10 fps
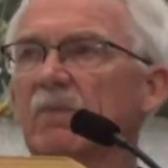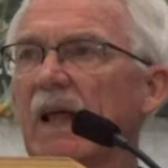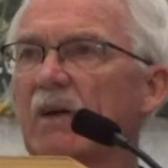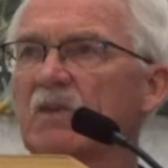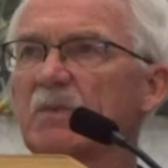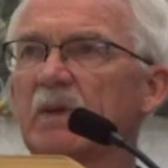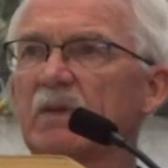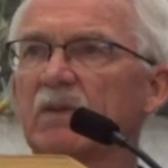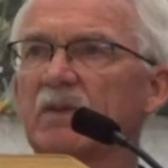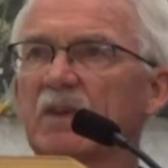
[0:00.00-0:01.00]

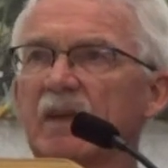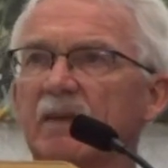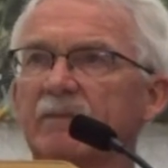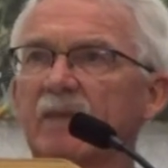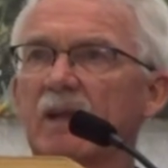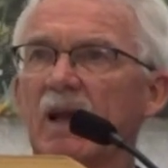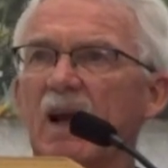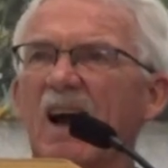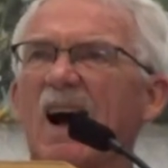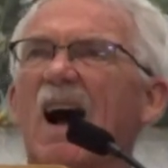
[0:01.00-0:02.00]
loudspeaker saying,
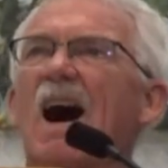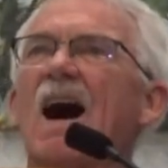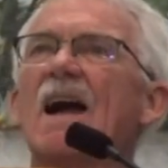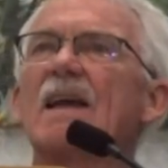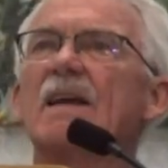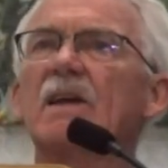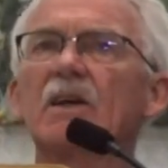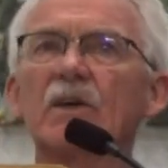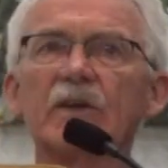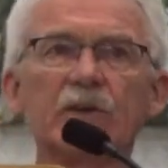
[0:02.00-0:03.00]
"I
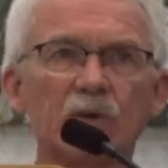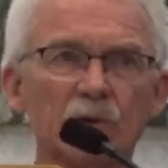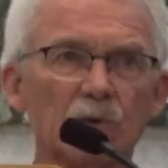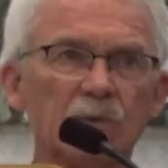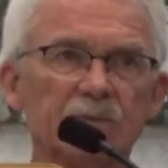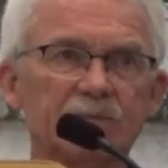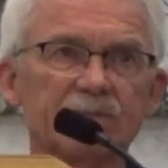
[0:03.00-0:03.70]
hear you,"